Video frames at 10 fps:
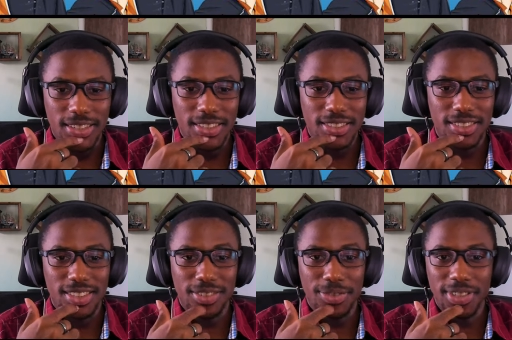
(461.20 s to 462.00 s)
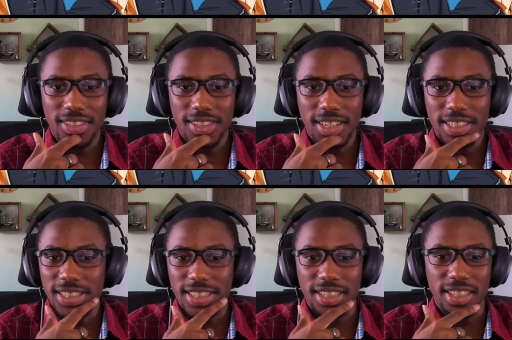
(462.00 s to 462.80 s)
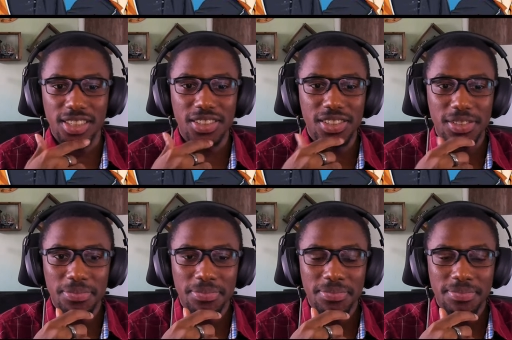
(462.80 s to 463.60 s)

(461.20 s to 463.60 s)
Alright, so they're facing Dacetet next.